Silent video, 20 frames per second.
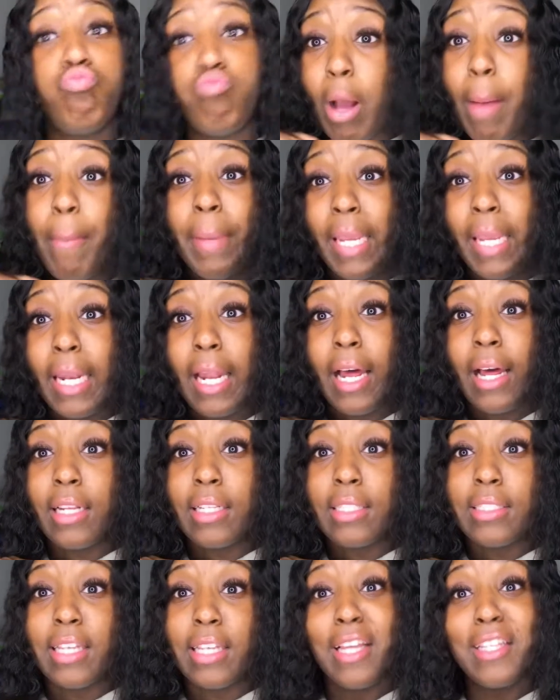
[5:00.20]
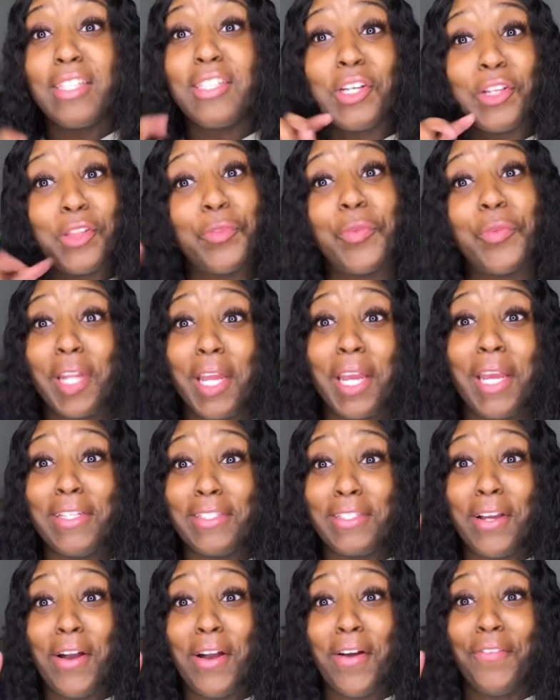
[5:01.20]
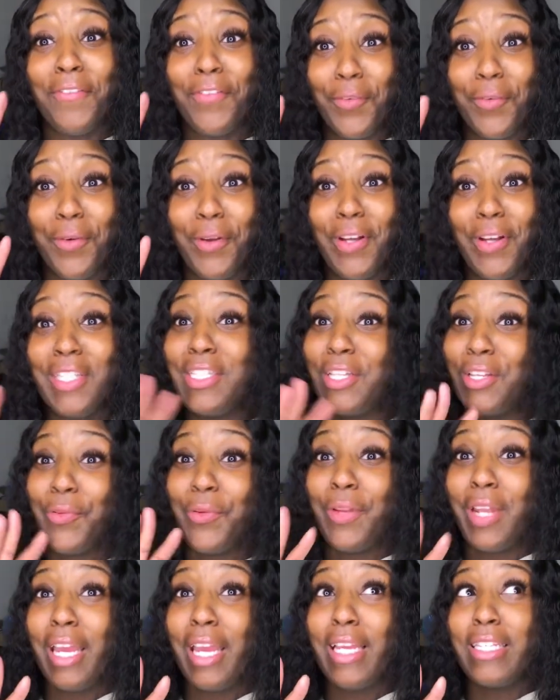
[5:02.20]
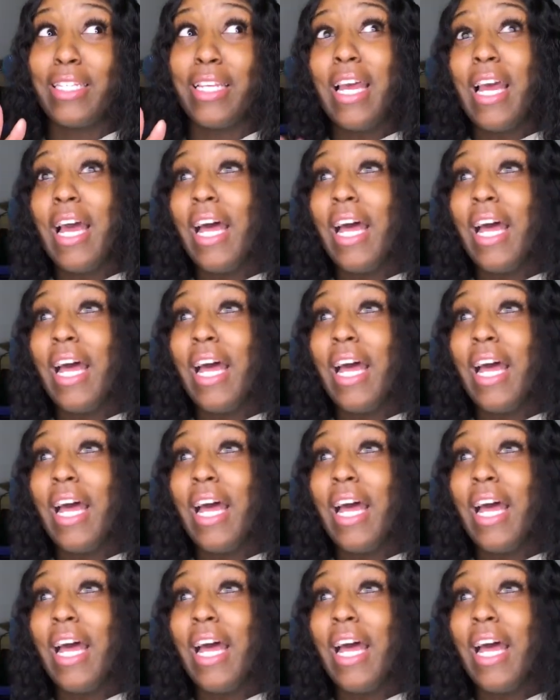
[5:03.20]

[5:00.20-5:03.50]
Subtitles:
I'm being honest. It took 3 days, y'all. For real, it took 3 days.